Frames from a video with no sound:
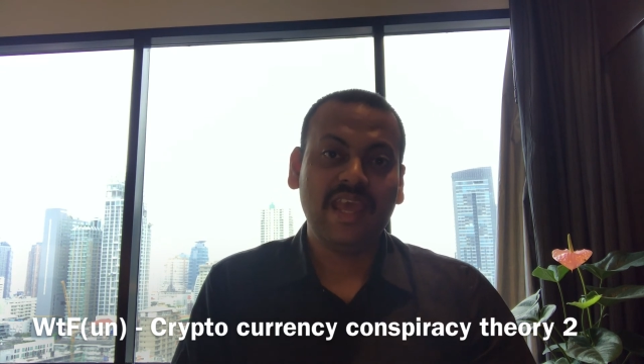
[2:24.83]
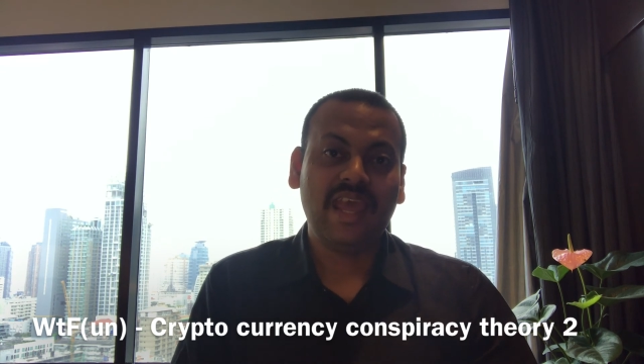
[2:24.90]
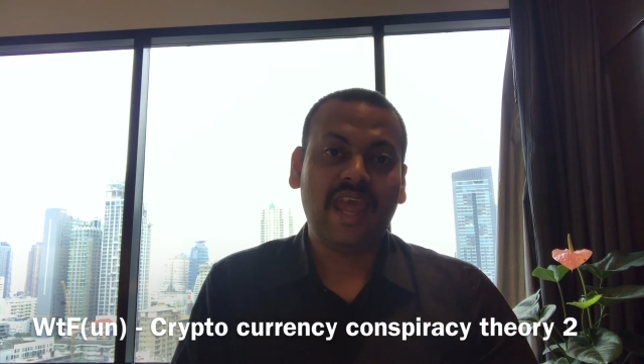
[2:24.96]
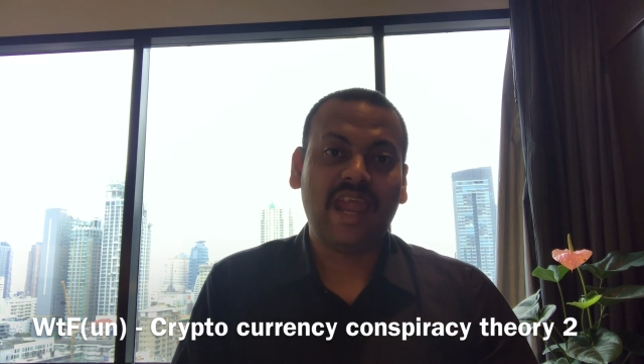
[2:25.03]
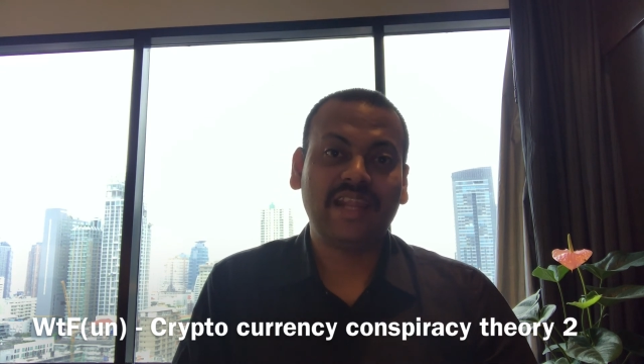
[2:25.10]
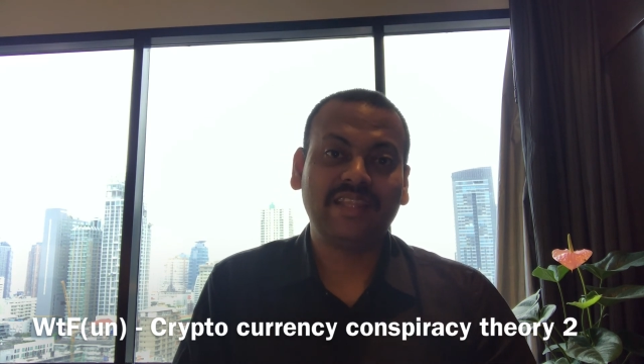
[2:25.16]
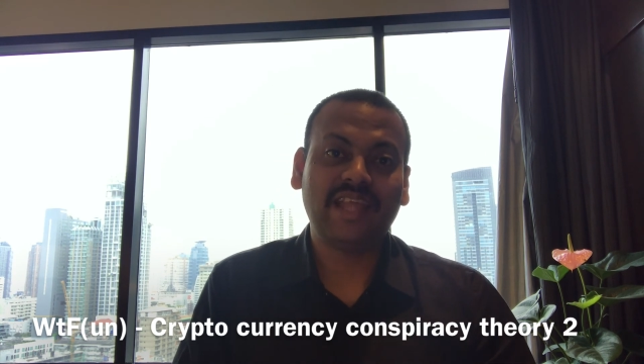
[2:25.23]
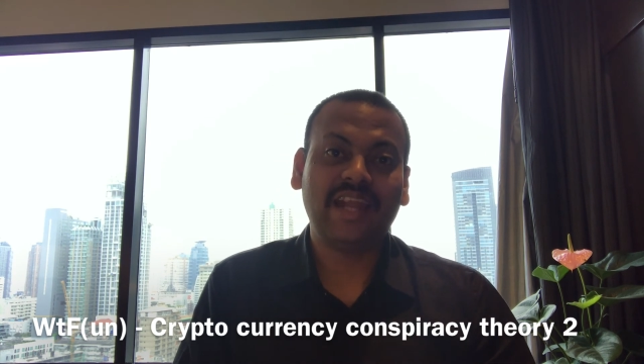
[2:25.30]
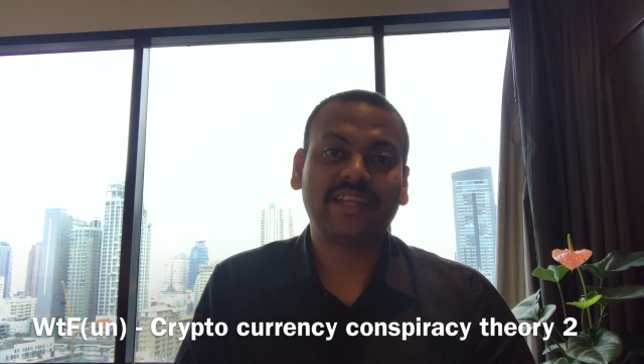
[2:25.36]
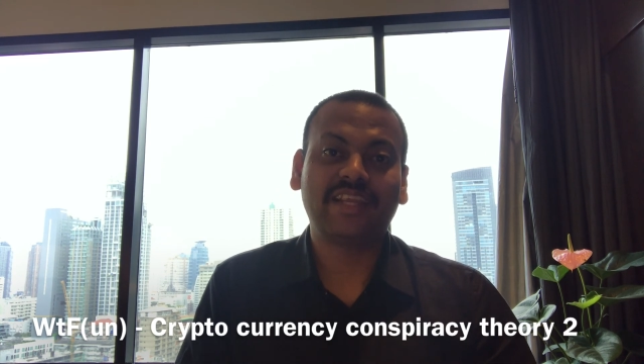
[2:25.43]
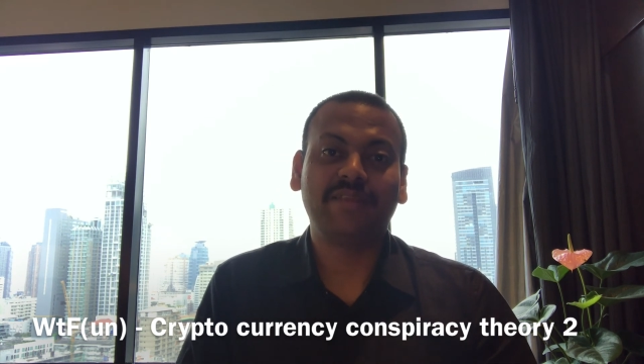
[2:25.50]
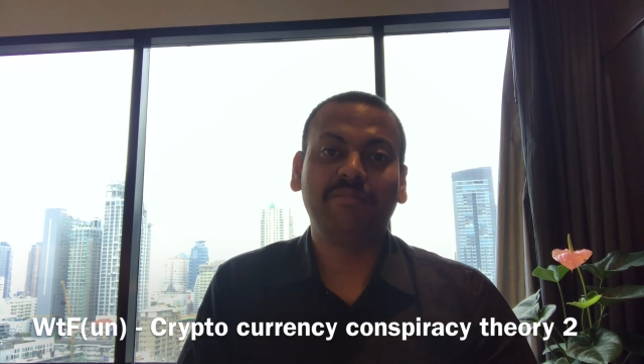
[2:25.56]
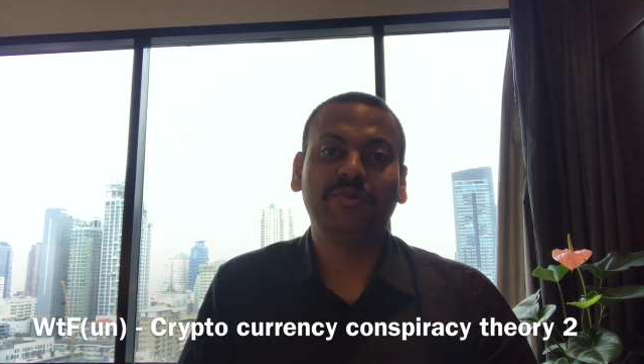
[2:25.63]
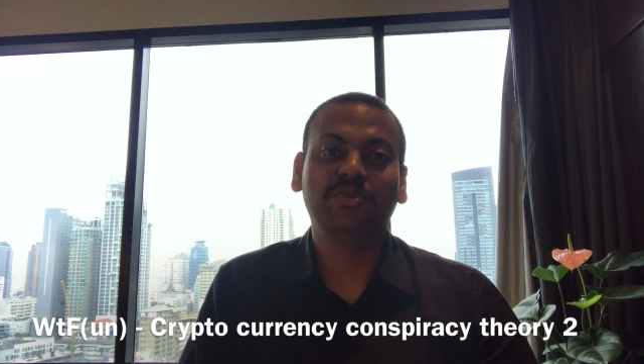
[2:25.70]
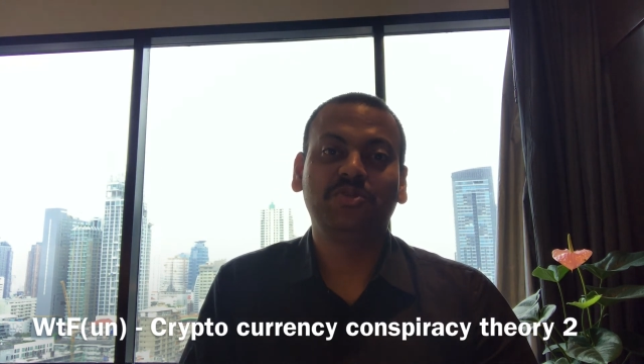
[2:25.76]
and that
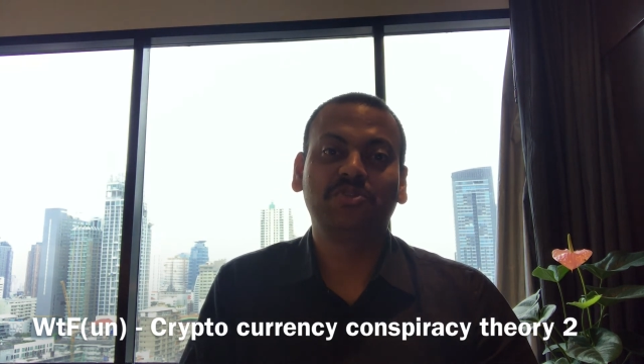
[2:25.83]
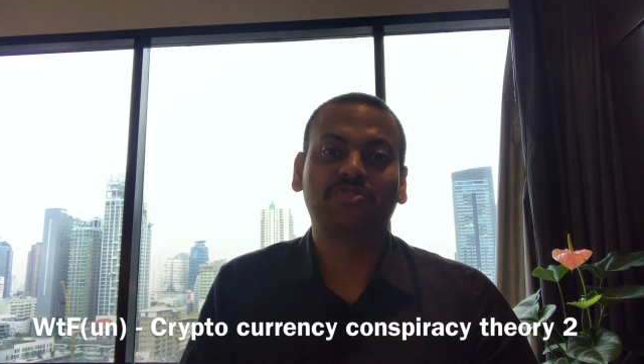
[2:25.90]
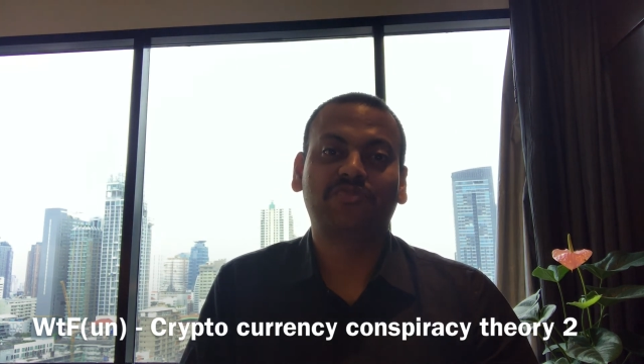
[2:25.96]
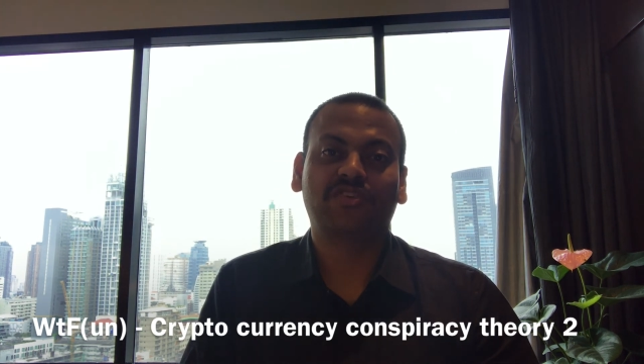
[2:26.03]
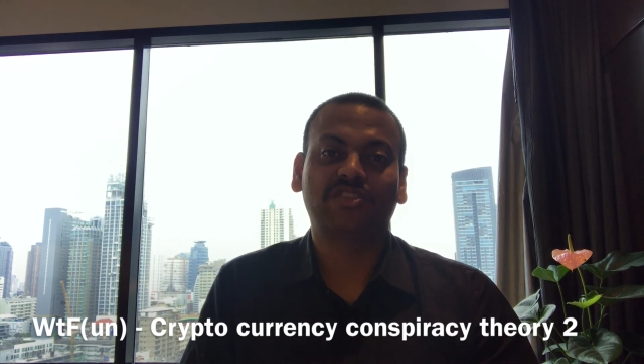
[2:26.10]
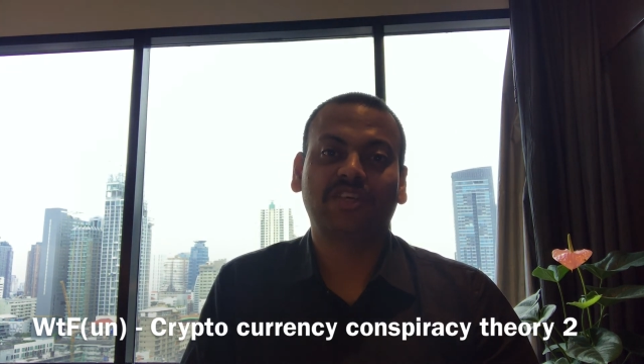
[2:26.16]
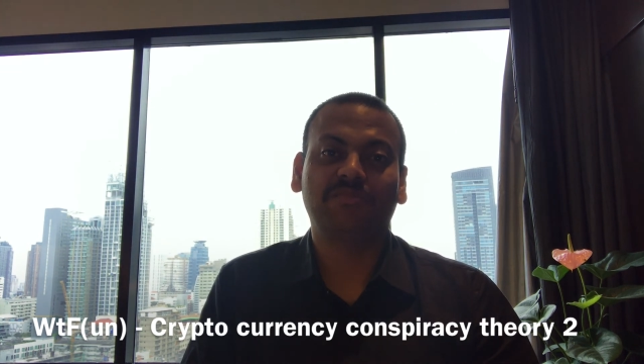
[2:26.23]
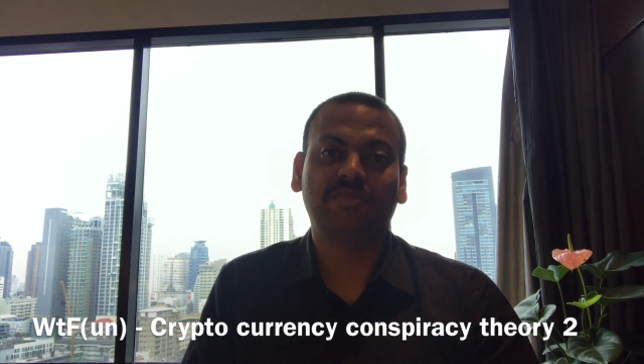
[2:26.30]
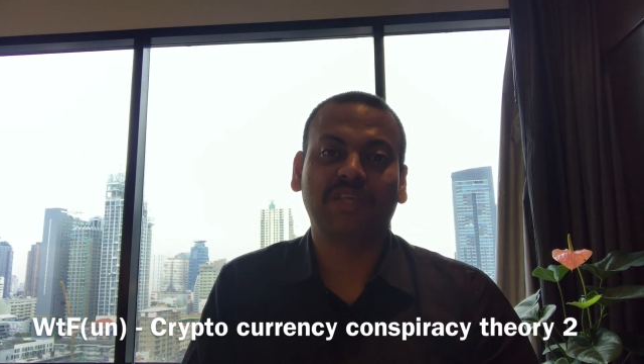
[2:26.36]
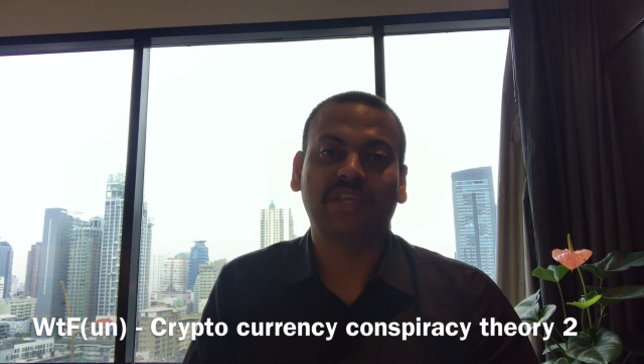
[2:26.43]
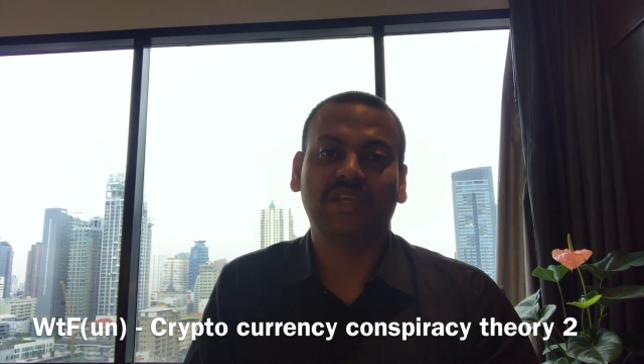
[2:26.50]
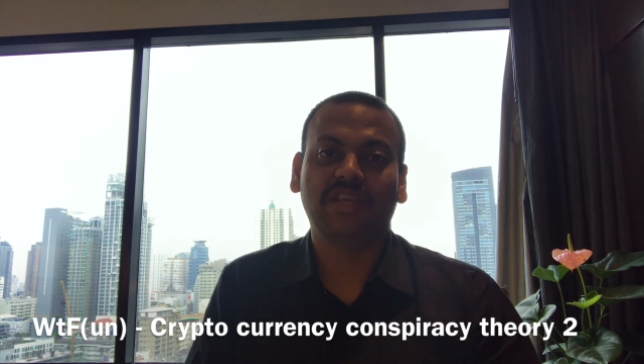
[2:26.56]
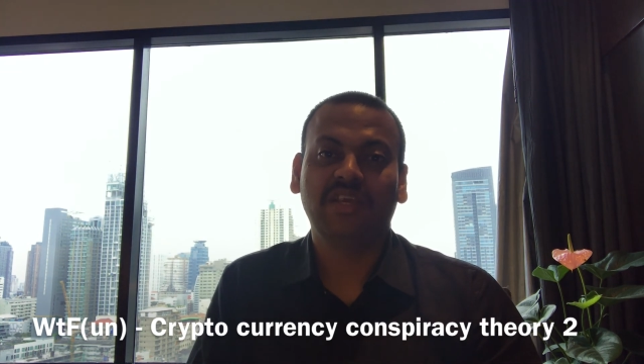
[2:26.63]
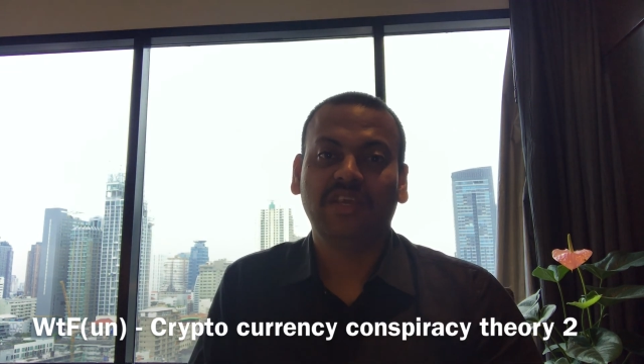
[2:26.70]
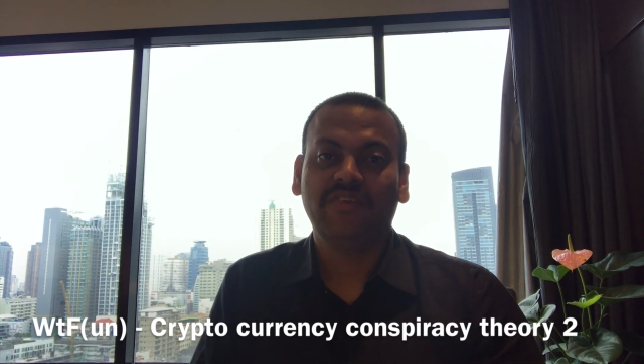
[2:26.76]
can be used for
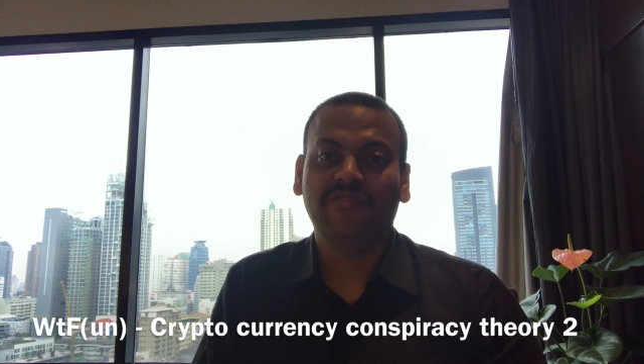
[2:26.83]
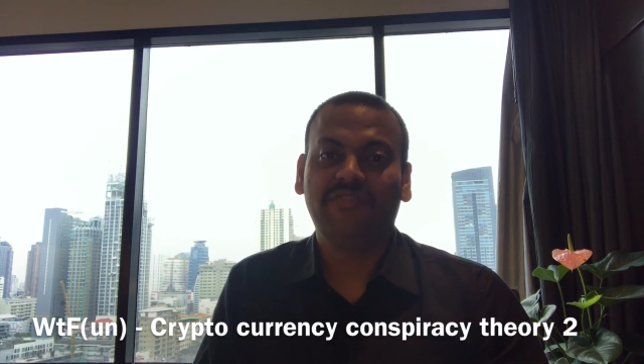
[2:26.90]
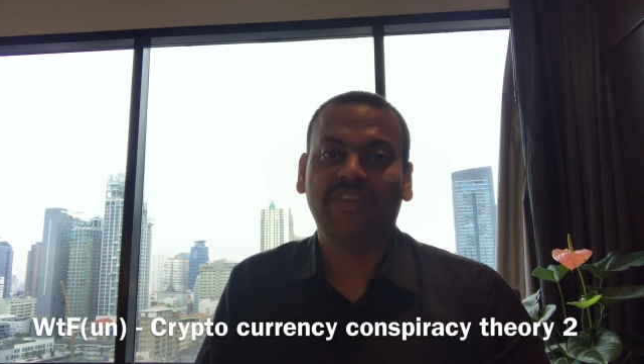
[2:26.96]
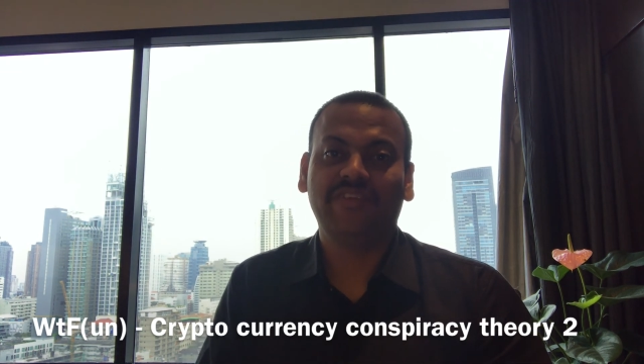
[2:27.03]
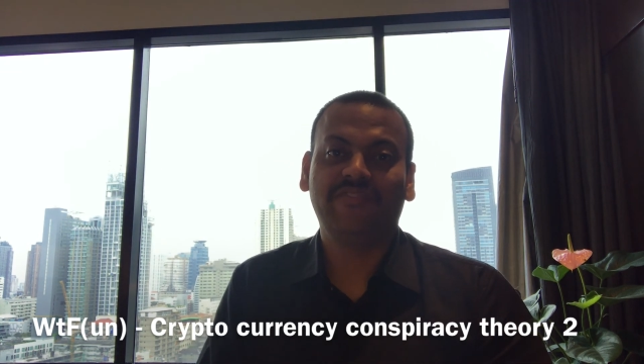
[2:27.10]
something very,